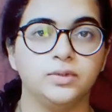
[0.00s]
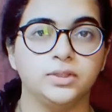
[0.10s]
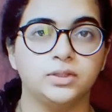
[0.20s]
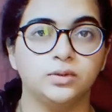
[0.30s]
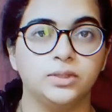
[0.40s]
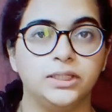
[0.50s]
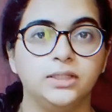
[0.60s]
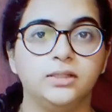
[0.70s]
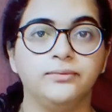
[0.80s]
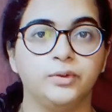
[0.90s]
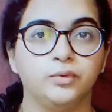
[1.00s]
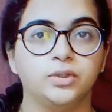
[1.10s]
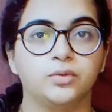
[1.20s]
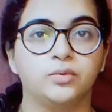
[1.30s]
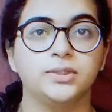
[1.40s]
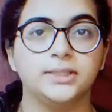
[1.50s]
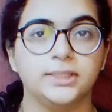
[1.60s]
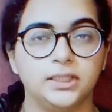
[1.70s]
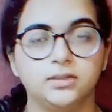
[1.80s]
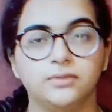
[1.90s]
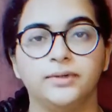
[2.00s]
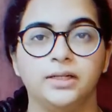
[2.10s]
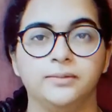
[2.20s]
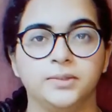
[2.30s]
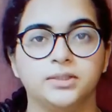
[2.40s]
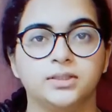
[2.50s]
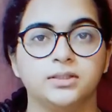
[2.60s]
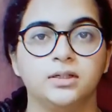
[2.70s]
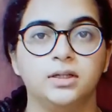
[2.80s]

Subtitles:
is to lead the viewer through a series of elements